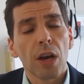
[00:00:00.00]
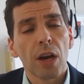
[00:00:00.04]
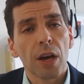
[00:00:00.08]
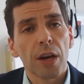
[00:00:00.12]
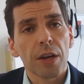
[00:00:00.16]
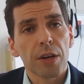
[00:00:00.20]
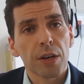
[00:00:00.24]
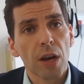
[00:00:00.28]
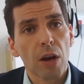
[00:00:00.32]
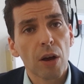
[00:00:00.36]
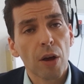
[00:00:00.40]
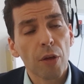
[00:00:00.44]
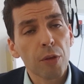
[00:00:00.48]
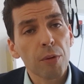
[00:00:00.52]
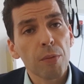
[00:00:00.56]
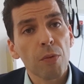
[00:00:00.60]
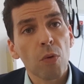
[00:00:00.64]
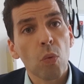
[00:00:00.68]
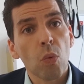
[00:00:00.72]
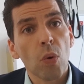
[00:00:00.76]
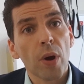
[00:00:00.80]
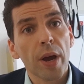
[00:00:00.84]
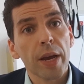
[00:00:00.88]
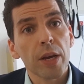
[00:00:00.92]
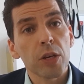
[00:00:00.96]
Now, other
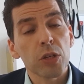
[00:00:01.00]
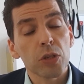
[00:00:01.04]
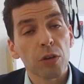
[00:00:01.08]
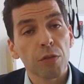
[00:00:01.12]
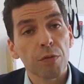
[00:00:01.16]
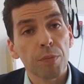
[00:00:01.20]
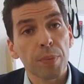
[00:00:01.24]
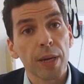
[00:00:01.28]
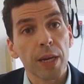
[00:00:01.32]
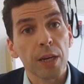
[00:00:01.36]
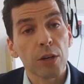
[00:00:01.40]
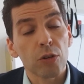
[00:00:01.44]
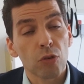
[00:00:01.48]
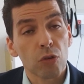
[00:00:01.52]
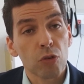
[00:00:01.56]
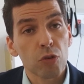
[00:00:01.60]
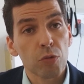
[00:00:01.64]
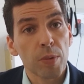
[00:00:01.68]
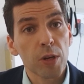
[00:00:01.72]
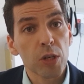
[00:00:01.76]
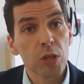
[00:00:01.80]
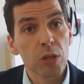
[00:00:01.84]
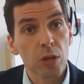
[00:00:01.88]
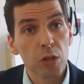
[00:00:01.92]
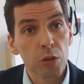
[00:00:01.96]
ways of being
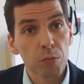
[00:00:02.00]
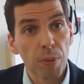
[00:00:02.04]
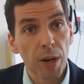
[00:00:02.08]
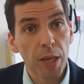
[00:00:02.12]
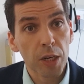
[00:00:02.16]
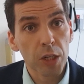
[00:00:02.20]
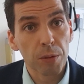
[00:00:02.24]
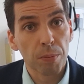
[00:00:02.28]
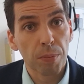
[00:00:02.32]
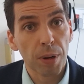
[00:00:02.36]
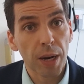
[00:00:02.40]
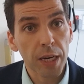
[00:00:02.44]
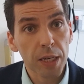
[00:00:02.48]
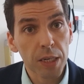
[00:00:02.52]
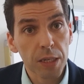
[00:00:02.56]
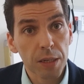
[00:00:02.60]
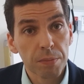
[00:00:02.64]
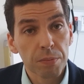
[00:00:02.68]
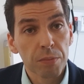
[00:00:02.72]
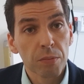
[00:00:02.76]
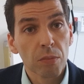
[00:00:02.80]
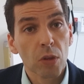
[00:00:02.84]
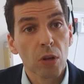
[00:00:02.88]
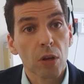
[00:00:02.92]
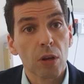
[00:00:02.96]
transmission is blood to blood,
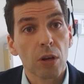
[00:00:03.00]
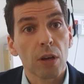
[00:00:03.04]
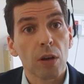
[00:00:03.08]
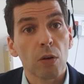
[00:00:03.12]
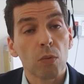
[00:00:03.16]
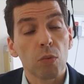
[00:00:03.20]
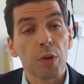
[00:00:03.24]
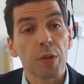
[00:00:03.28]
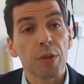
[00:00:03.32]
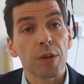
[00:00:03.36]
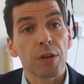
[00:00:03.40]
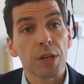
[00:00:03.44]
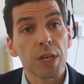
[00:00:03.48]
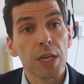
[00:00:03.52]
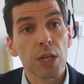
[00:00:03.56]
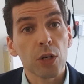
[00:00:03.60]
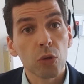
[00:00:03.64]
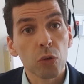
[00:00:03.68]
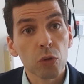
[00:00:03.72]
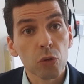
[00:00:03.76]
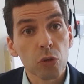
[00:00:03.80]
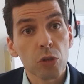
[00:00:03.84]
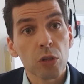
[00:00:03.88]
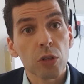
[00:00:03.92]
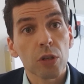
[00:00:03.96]
with
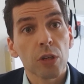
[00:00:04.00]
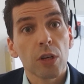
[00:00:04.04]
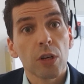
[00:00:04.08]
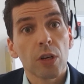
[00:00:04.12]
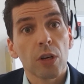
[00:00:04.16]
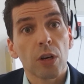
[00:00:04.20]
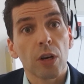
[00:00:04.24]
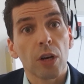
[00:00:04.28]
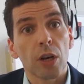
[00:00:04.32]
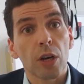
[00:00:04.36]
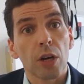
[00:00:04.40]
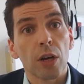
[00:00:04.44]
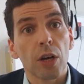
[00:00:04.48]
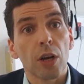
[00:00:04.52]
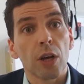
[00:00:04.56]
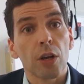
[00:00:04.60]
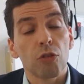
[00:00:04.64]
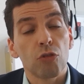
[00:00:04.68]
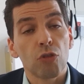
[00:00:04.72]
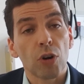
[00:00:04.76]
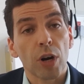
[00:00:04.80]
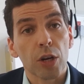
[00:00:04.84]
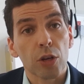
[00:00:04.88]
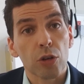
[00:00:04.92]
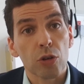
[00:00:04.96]
needles,
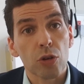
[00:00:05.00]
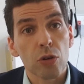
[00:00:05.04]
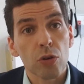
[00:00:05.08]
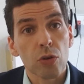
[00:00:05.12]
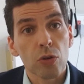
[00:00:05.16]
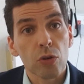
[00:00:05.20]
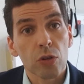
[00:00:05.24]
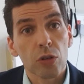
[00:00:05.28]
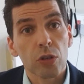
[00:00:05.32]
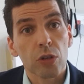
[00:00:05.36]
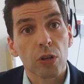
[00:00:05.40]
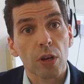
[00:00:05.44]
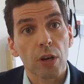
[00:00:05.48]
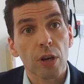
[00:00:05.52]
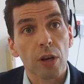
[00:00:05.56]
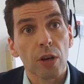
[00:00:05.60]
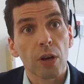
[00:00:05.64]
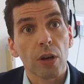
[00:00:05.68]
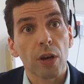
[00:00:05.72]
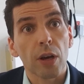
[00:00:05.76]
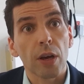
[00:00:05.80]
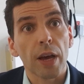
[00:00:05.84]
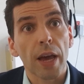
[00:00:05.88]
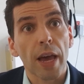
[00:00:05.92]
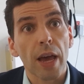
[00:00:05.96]
drug use,
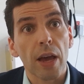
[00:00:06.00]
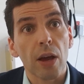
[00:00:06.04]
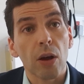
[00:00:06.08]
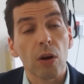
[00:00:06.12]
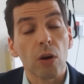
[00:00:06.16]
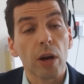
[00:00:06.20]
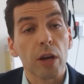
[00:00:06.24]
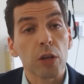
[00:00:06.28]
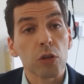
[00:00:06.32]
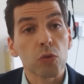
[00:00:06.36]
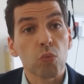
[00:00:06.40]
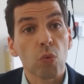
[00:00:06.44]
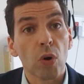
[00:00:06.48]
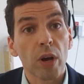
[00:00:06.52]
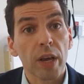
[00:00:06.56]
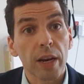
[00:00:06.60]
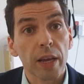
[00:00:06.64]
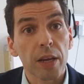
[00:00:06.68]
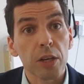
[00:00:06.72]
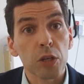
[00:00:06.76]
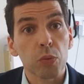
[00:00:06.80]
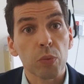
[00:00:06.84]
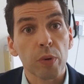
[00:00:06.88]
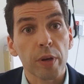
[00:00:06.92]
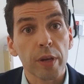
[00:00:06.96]
as well
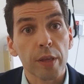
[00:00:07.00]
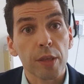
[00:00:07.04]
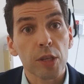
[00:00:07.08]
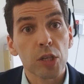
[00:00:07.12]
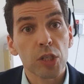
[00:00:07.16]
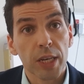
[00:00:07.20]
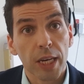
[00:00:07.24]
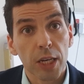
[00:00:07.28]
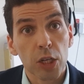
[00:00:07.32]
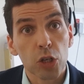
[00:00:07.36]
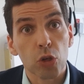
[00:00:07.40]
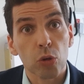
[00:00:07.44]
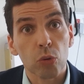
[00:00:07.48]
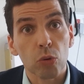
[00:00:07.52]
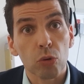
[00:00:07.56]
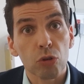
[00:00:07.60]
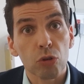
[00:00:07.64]
as with sexual